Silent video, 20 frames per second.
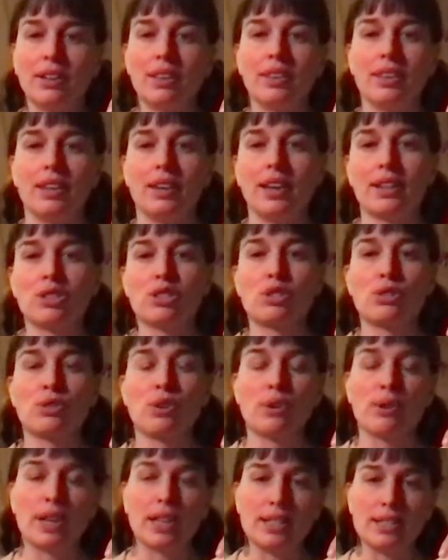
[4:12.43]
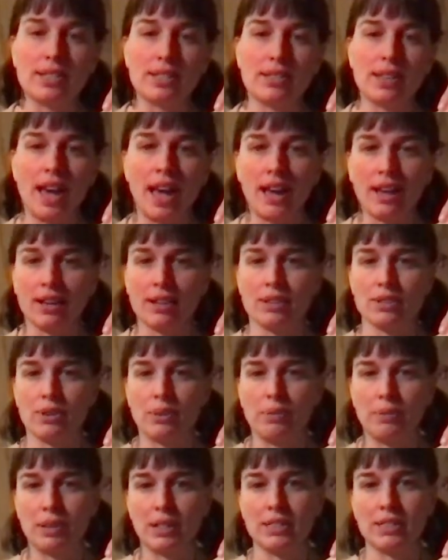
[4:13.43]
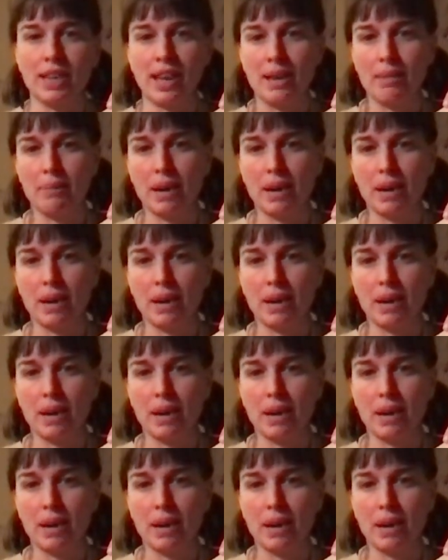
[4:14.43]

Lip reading: The next stroke is tek. So I'm going to take